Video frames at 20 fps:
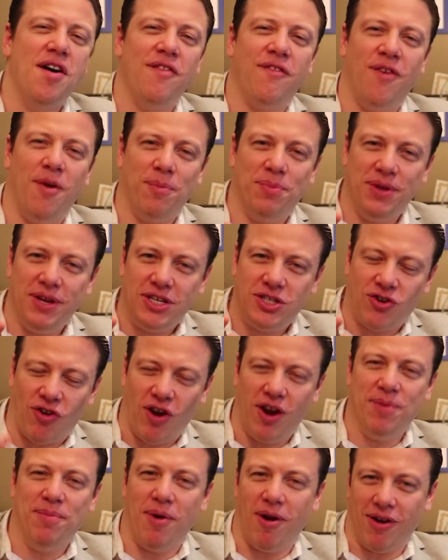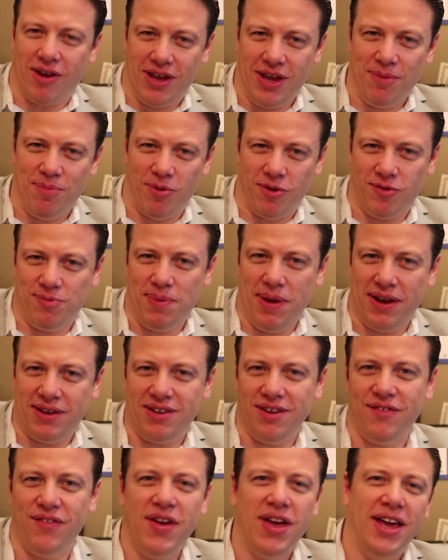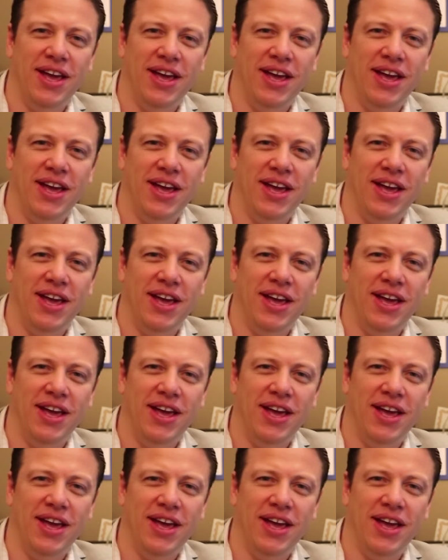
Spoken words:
from the trademarking perspective.